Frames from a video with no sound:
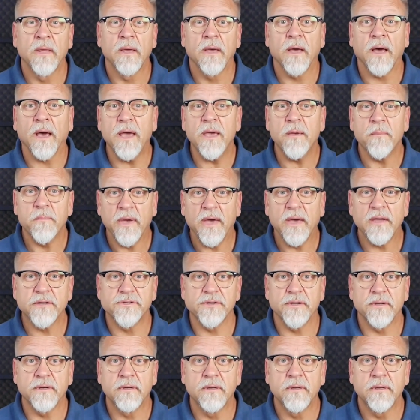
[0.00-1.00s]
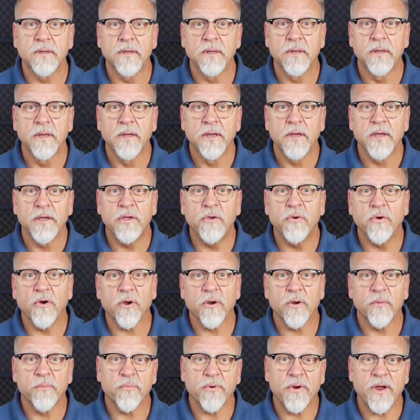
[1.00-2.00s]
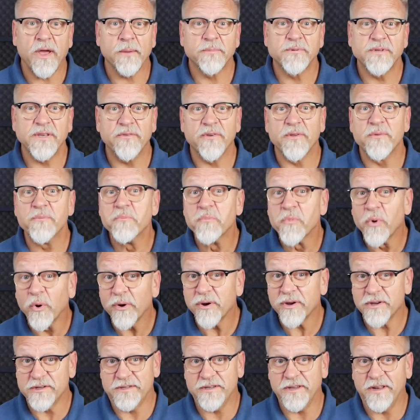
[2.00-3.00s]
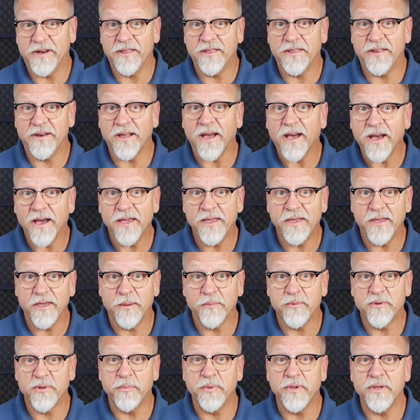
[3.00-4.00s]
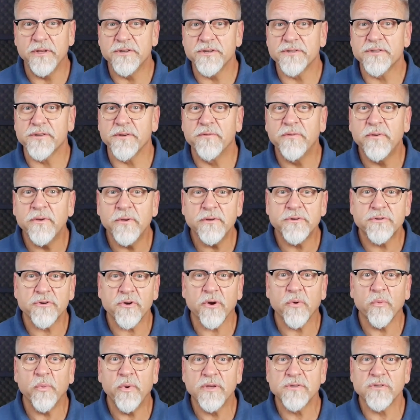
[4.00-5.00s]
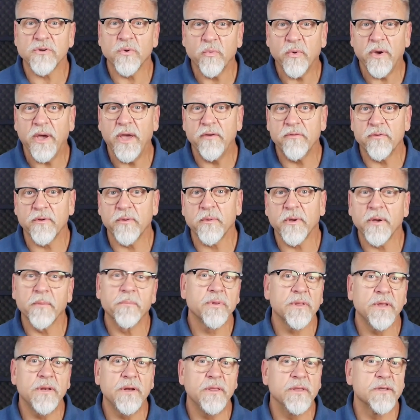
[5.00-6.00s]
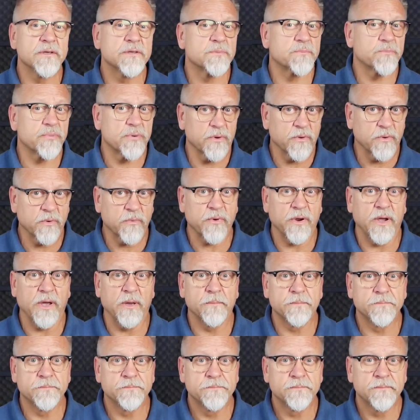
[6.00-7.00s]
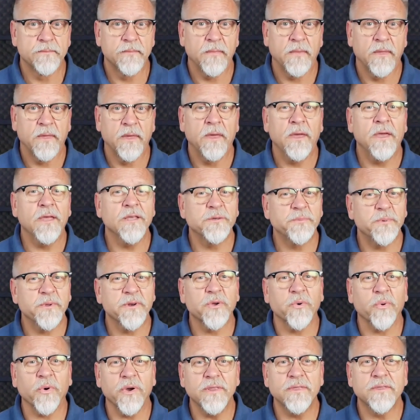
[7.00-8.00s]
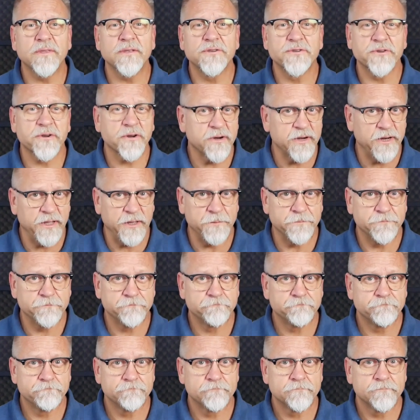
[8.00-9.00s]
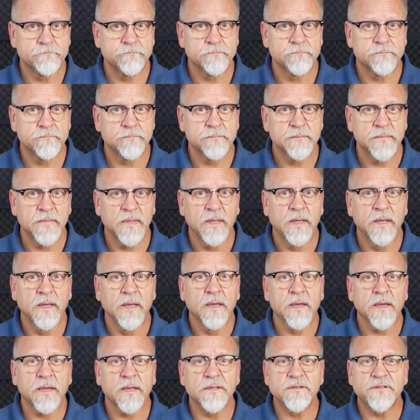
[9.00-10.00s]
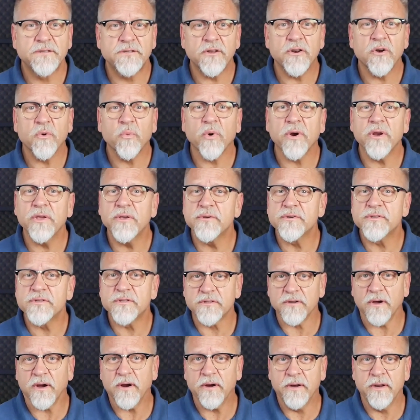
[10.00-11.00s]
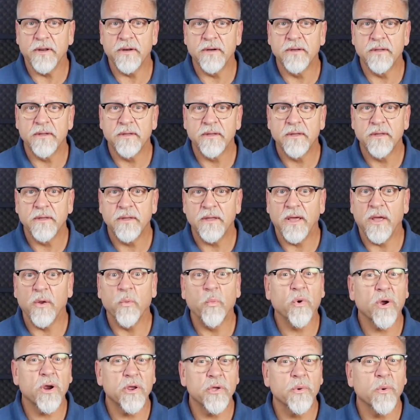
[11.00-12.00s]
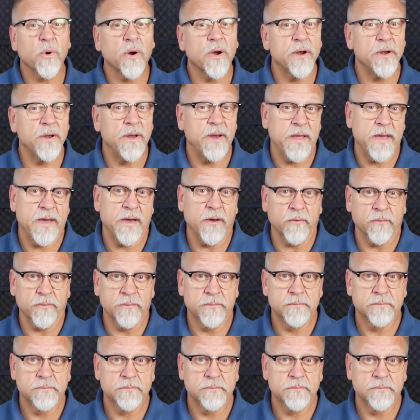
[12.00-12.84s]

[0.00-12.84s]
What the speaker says: I imagine you are perhaps even more excited than I am to be just a few short weeks away from completing this program. It's been quite the journey. Consider where you started and where you are now.